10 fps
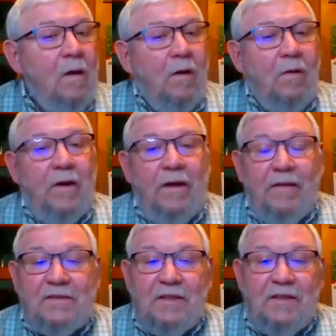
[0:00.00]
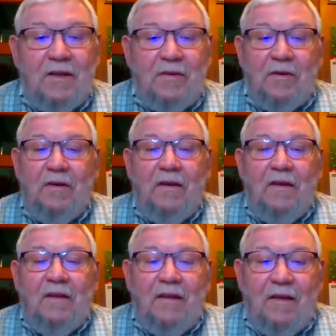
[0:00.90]
Oh yeah, that's another
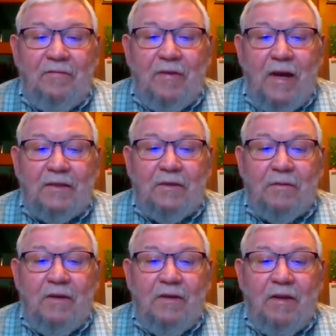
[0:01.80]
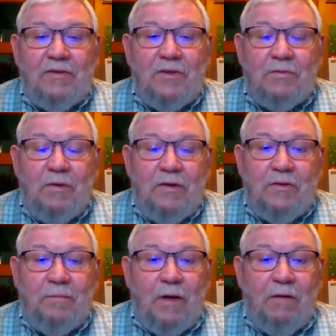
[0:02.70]
factor in there. Interest rates
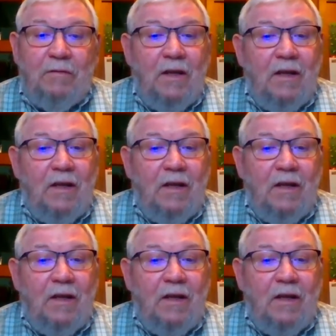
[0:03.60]
are part of it.